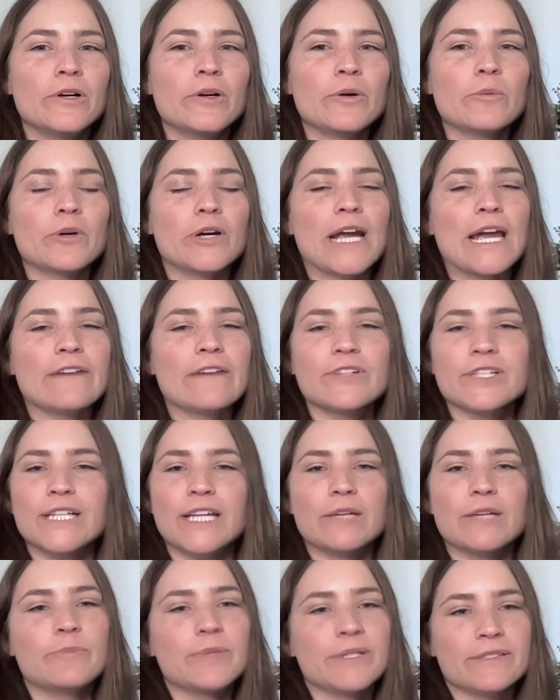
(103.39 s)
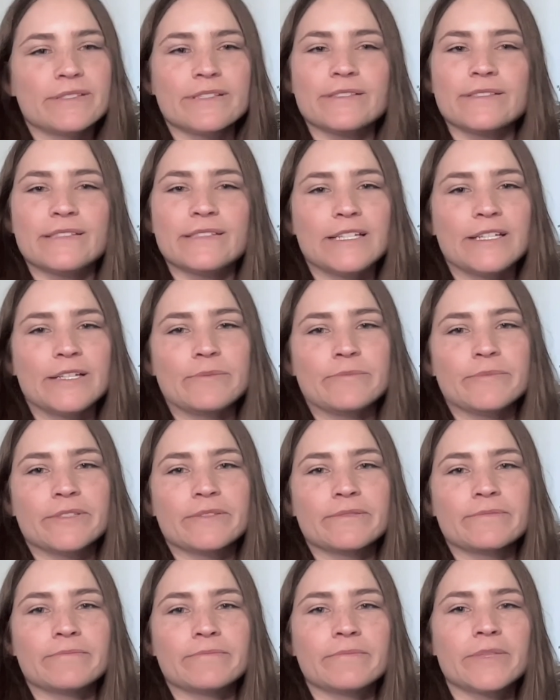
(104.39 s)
where everyday business teams